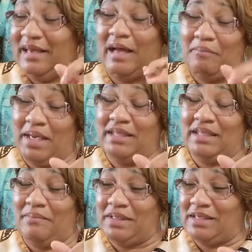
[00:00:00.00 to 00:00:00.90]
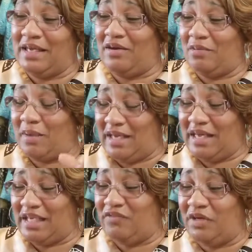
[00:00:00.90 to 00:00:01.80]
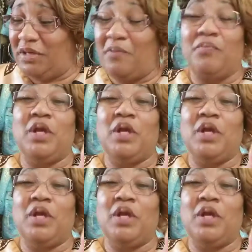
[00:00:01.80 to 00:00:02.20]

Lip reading: I made that mistake on my last video.